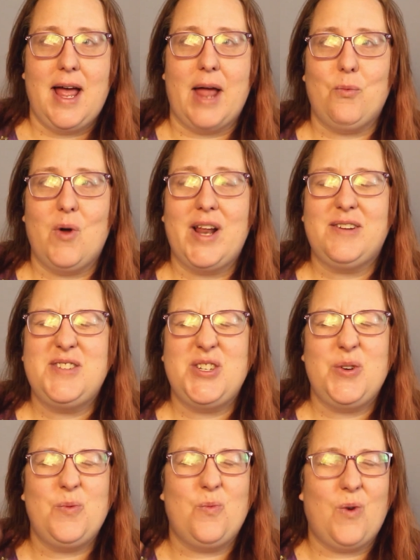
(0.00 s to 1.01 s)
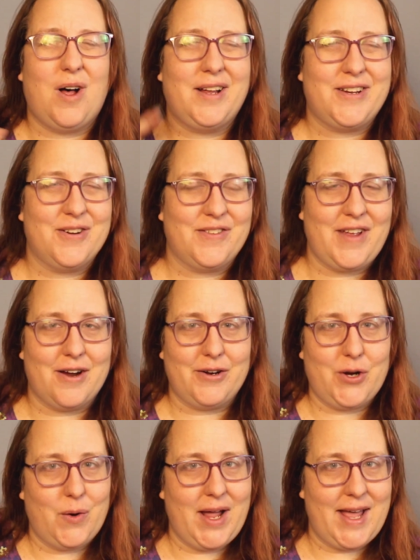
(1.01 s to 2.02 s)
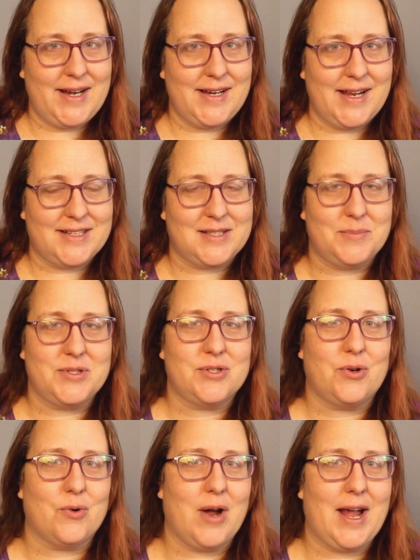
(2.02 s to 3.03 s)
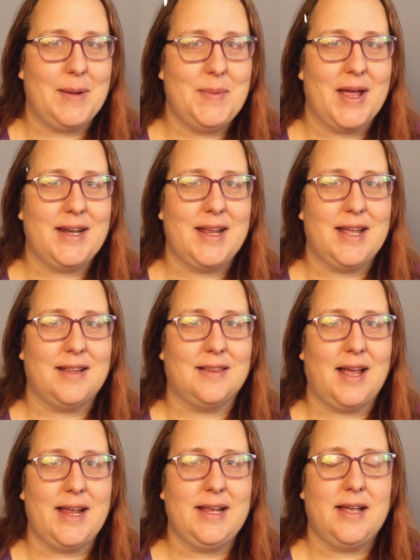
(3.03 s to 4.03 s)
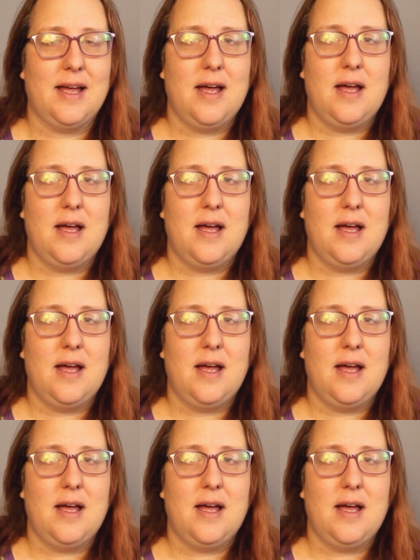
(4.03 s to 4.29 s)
And why don't you, while you're there, go ahead and hit subscribe and hit like.